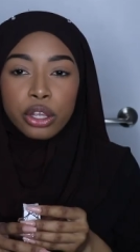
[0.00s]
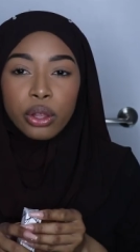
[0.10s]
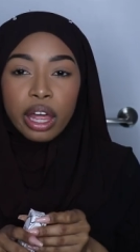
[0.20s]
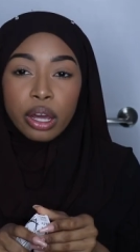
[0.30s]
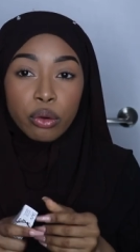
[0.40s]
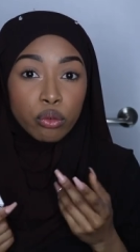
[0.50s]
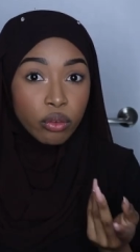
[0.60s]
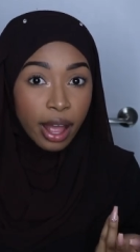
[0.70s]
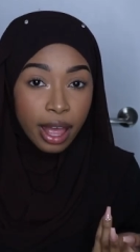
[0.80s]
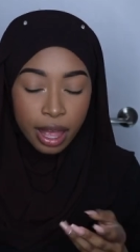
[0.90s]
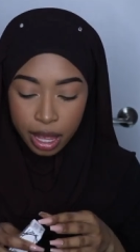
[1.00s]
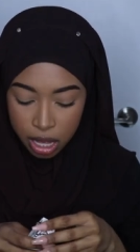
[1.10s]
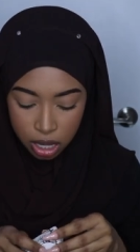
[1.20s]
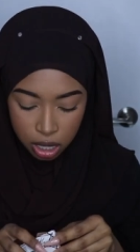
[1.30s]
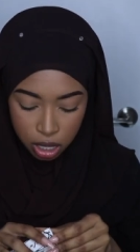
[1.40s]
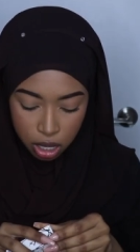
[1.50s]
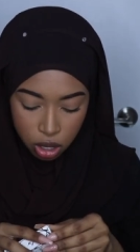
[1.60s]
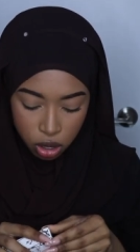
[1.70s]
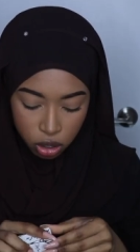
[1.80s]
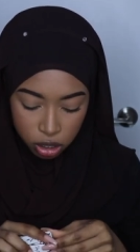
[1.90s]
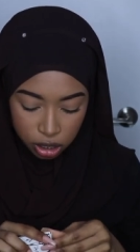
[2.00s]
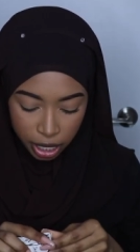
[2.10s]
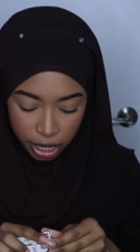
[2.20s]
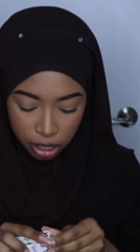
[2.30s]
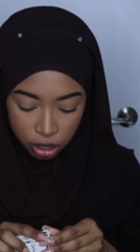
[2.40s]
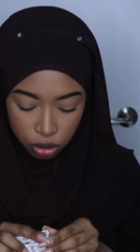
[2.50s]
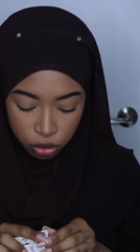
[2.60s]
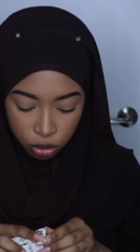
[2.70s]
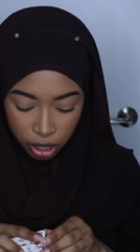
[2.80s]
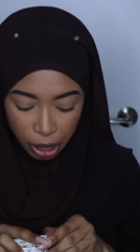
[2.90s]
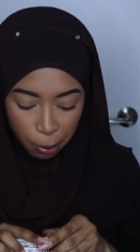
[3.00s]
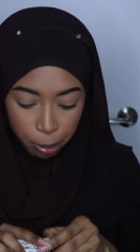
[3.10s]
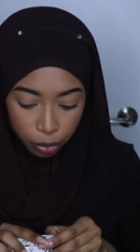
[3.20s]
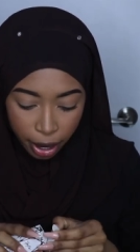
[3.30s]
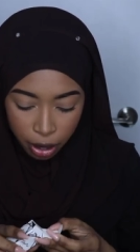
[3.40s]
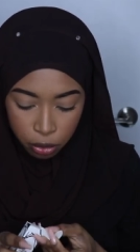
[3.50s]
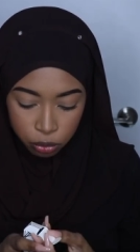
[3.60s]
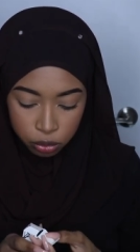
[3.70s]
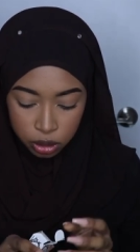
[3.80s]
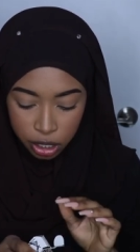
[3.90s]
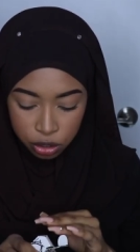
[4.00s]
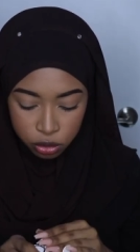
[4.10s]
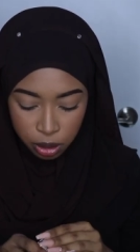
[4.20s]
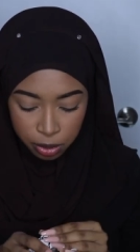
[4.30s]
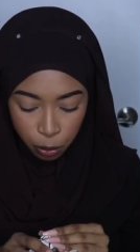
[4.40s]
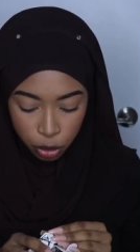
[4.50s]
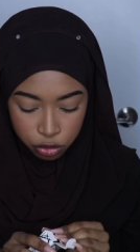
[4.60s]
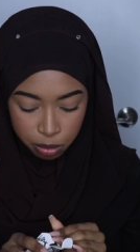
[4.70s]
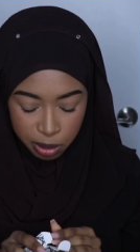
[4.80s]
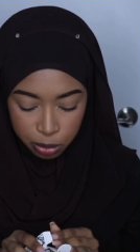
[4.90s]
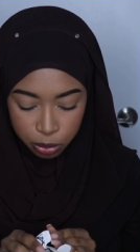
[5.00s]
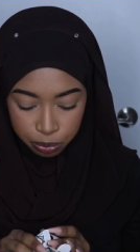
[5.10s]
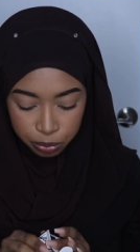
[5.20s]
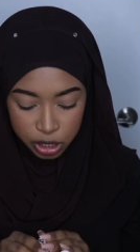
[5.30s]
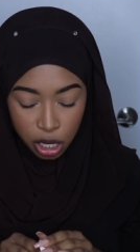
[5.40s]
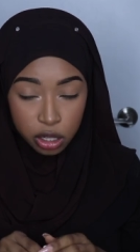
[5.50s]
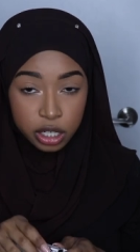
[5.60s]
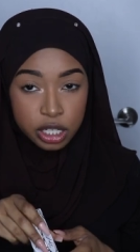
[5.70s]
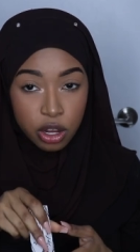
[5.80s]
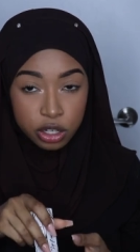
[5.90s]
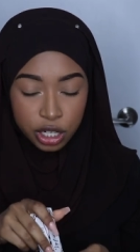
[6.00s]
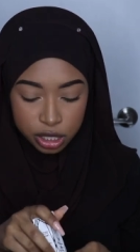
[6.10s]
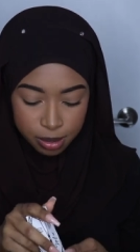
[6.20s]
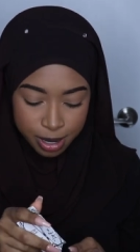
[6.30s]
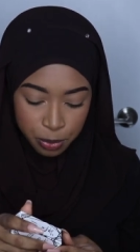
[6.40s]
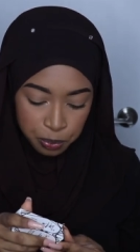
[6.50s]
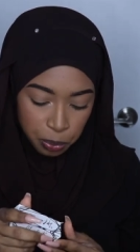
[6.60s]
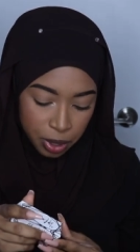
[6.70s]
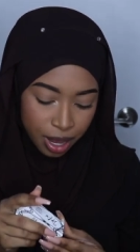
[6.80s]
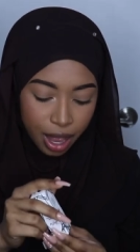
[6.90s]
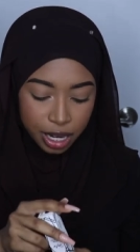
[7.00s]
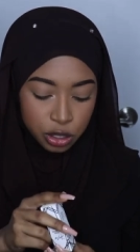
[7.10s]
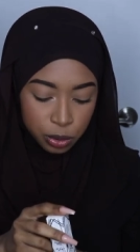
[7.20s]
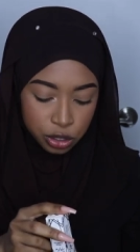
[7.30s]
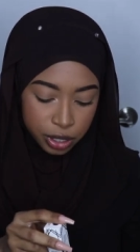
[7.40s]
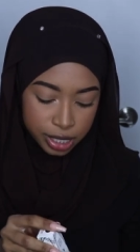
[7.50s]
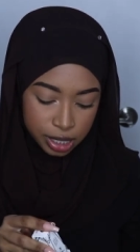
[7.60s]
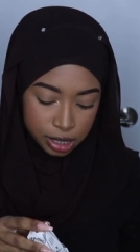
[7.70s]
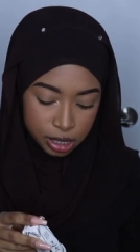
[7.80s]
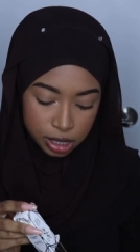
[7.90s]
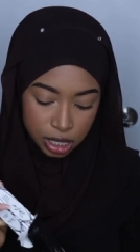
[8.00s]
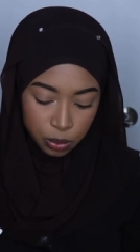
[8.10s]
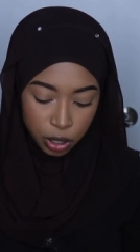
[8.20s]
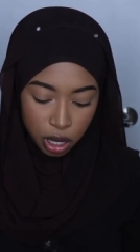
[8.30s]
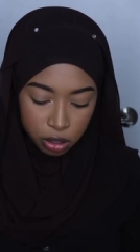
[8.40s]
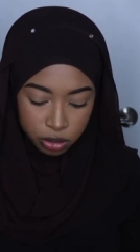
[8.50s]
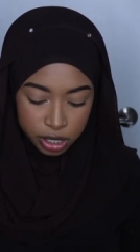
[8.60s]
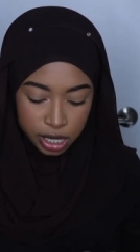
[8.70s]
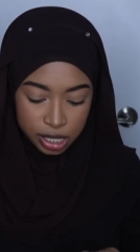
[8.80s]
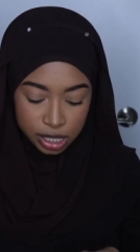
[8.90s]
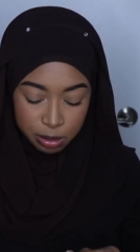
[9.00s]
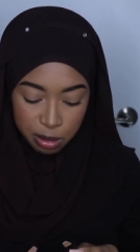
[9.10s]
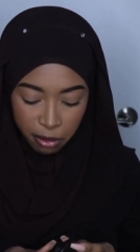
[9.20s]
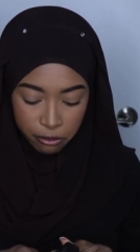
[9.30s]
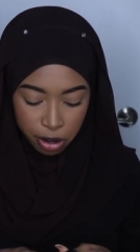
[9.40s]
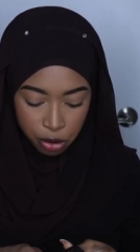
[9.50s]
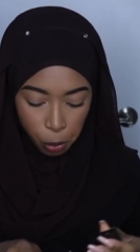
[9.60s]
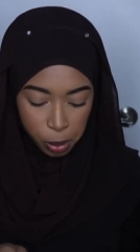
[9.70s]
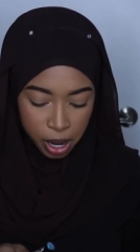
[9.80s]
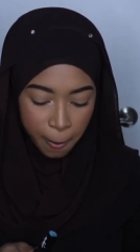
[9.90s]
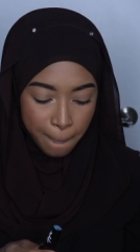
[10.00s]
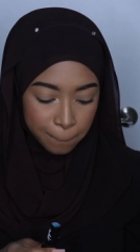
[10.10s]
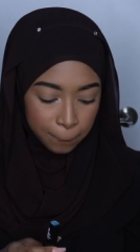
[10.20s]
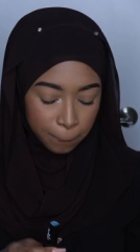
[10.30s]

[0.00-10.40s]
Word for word: You know, like a red or like, you know, like a brown. Like, you know, something that works for people. This color is called Jezebel. I just want you guys to see what color this is because me and my friend opened it.